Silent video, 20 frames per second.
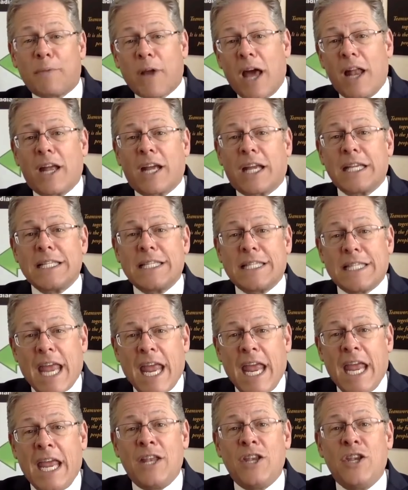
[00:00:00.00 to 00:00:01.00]
kind of
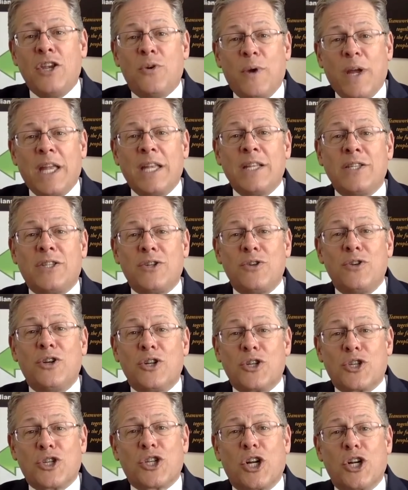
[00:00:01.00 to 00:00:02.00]
contain you into
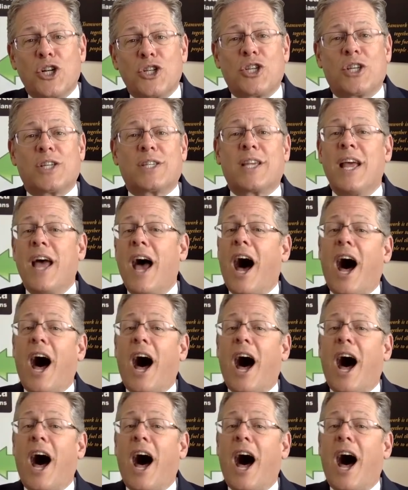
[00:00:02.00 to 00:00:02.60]
your churches.